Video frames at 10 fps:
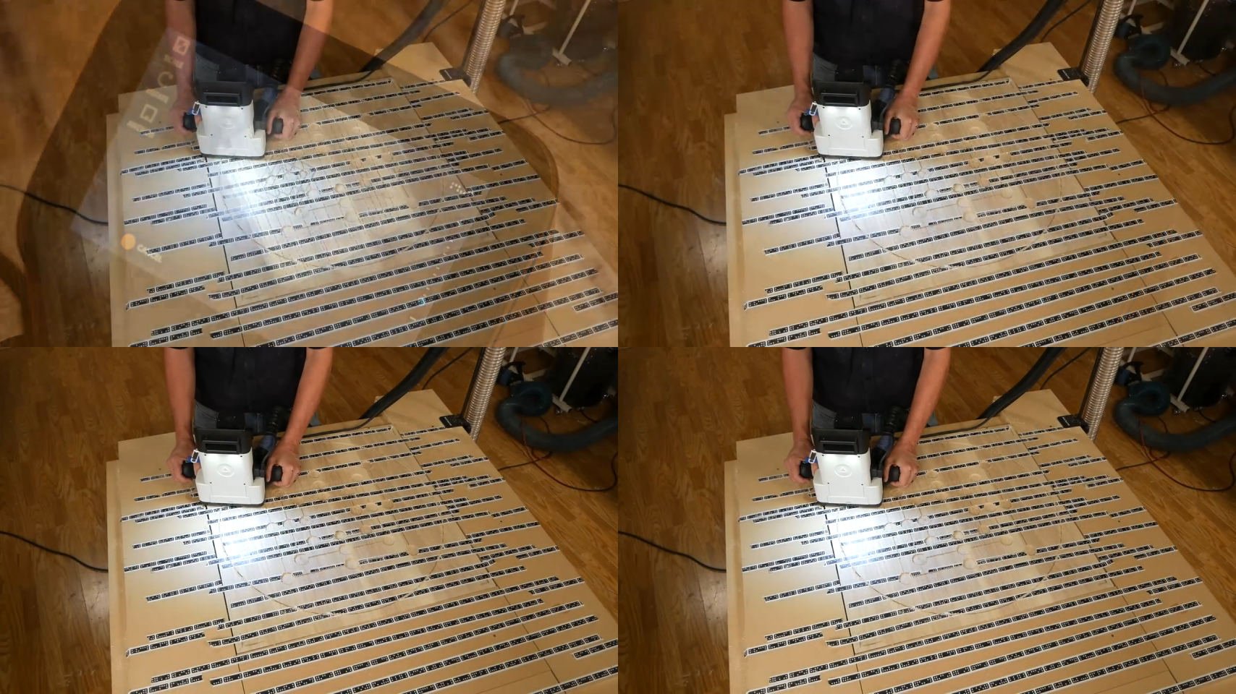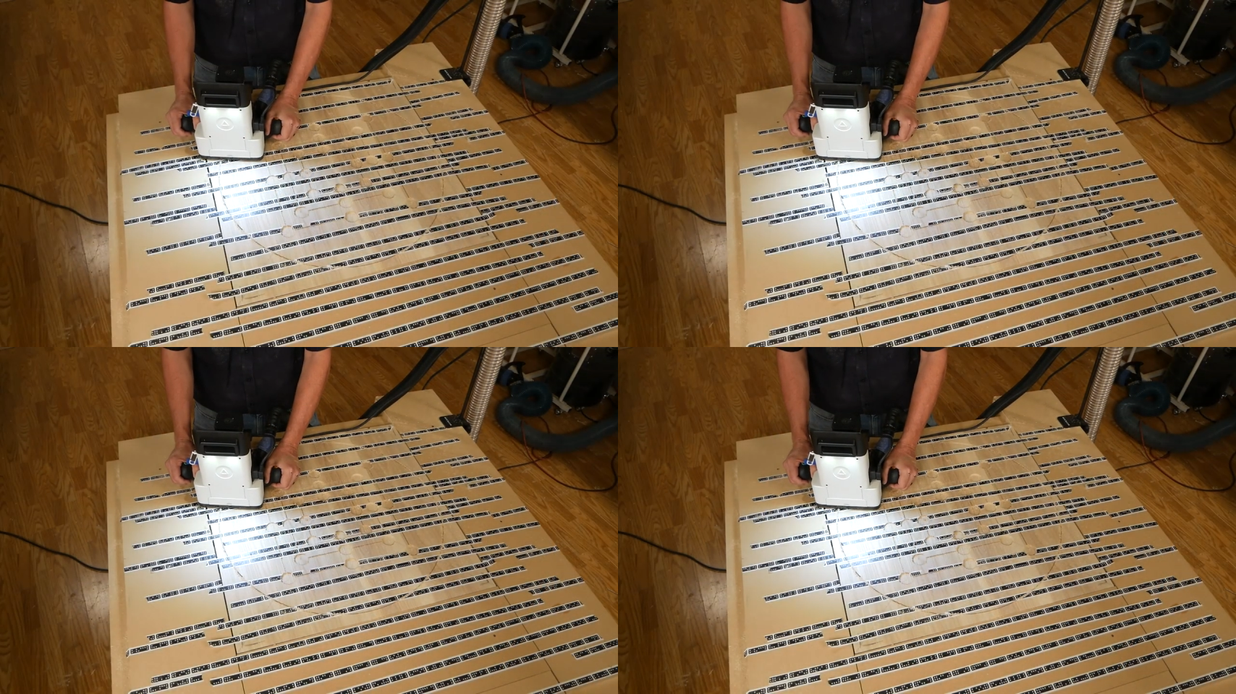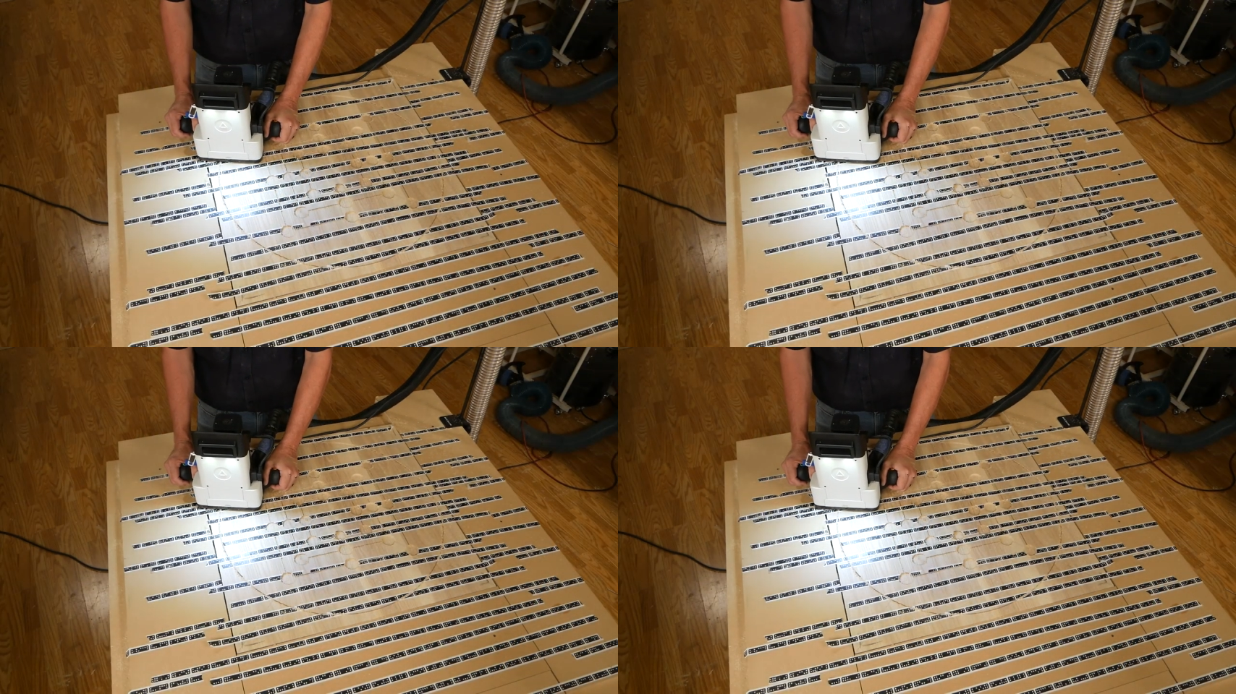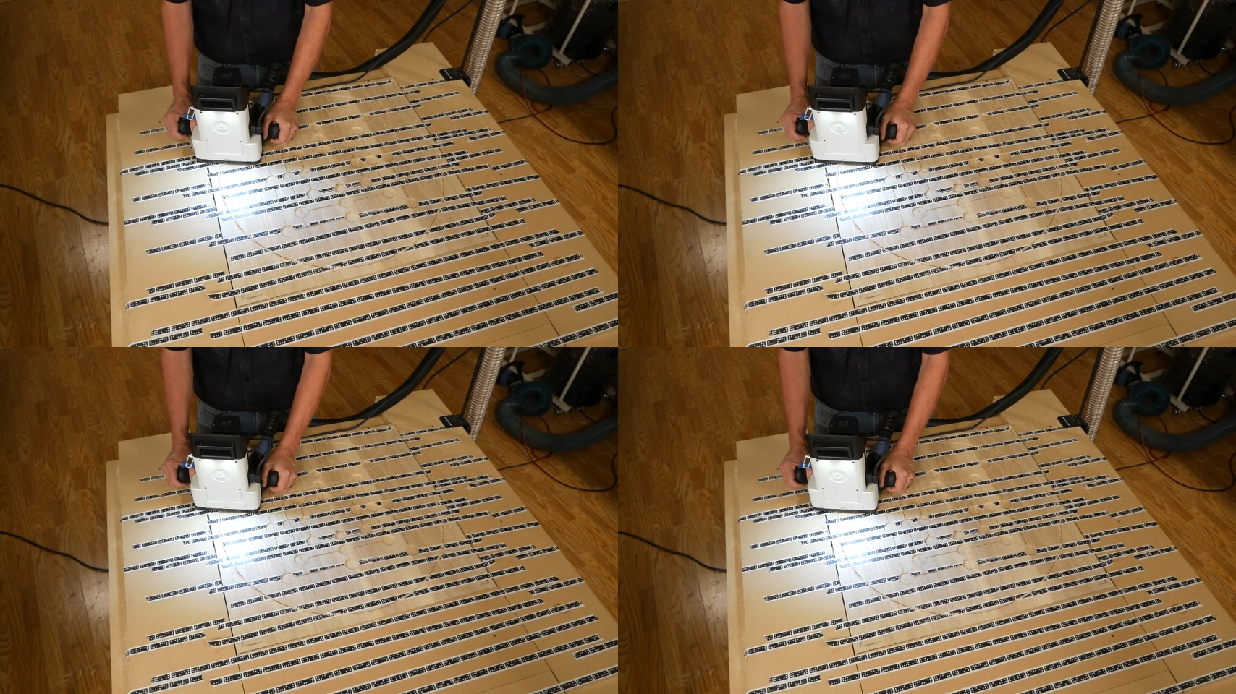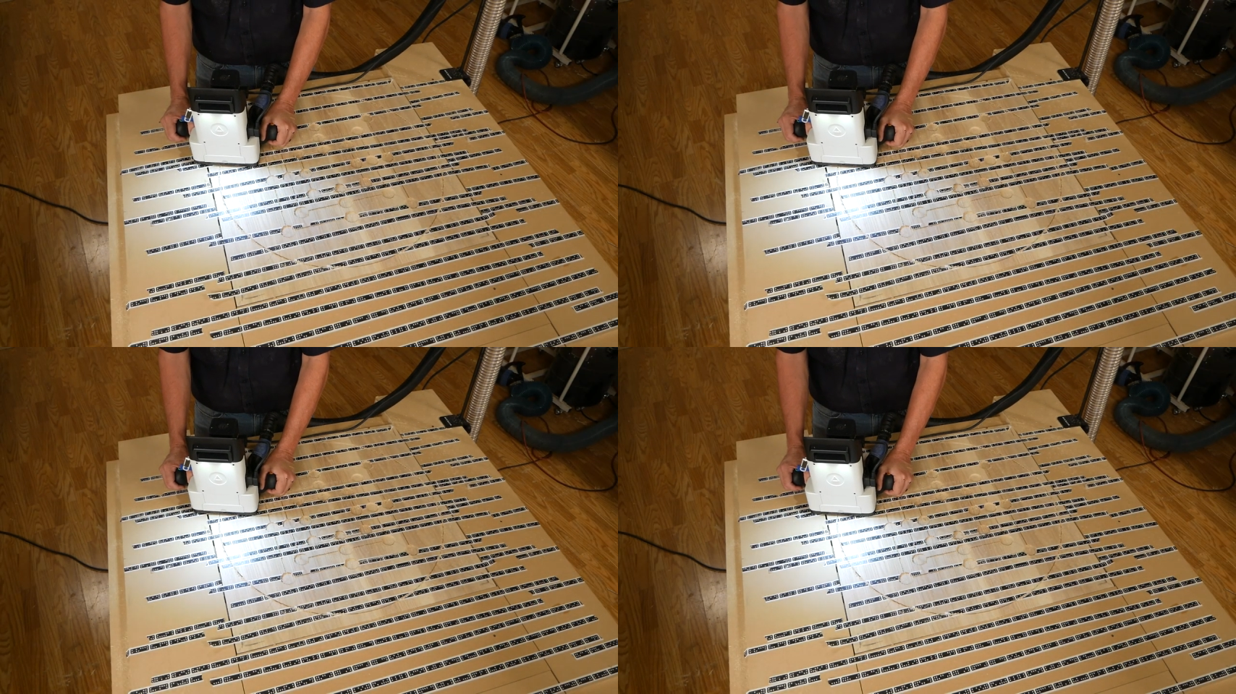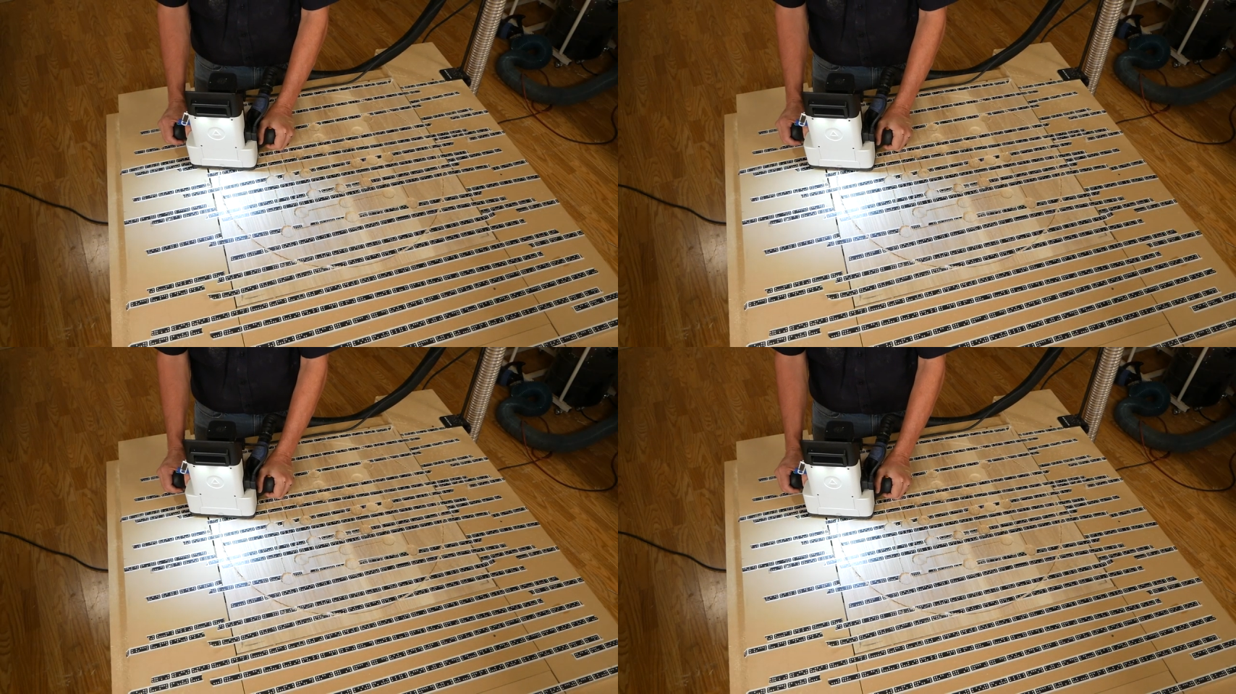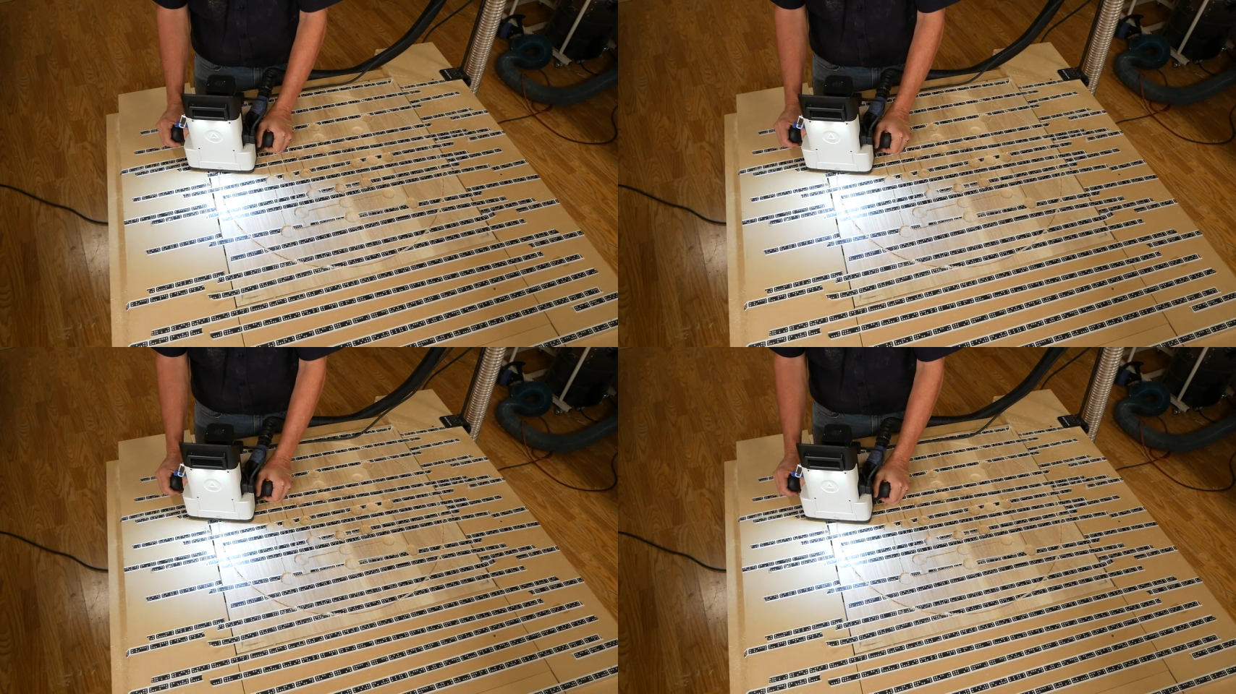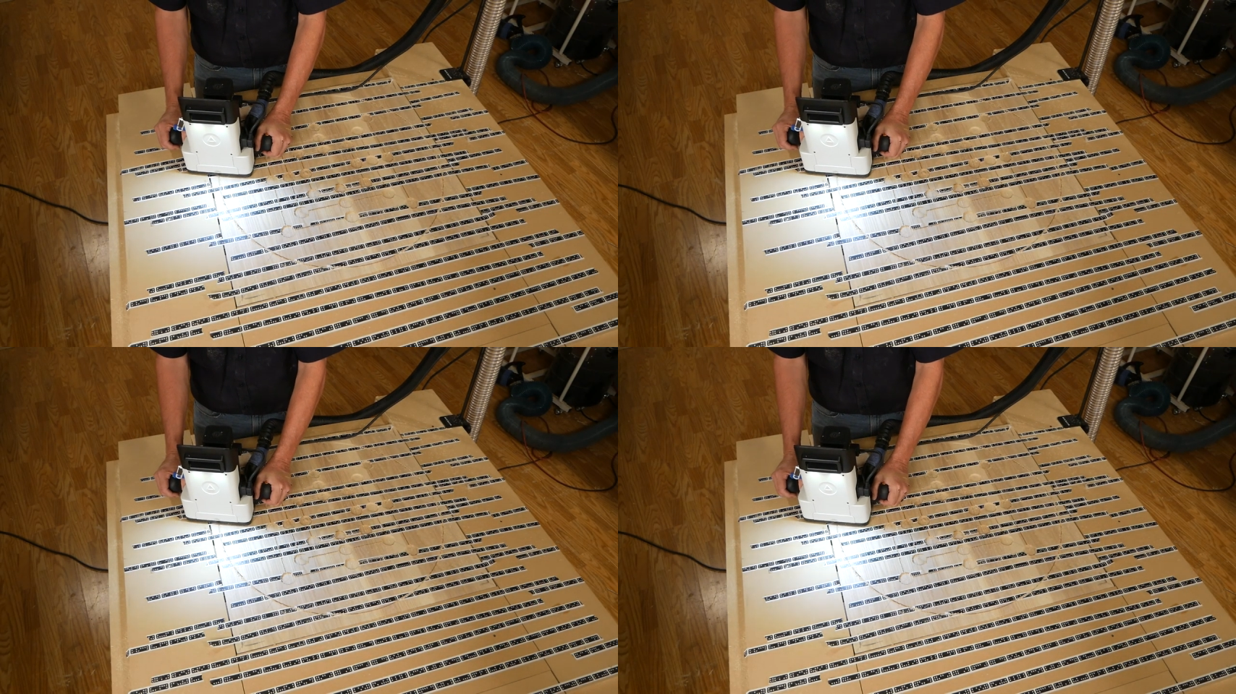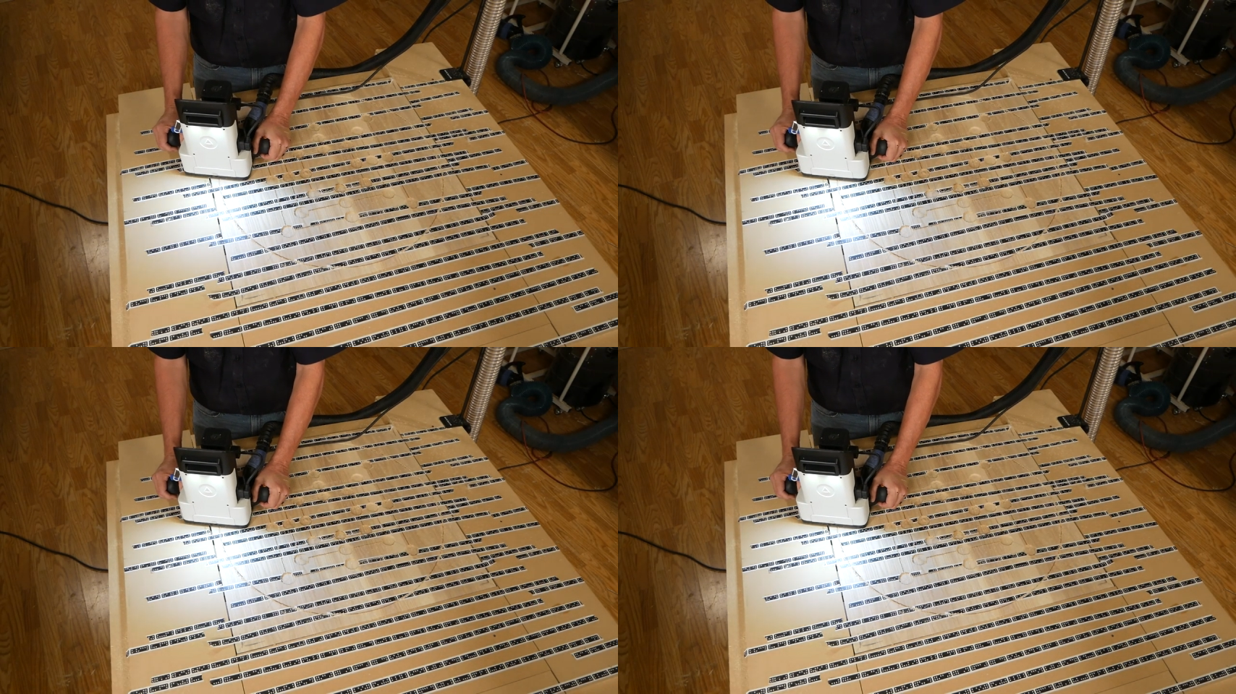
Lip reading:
[unreadable: no face in view]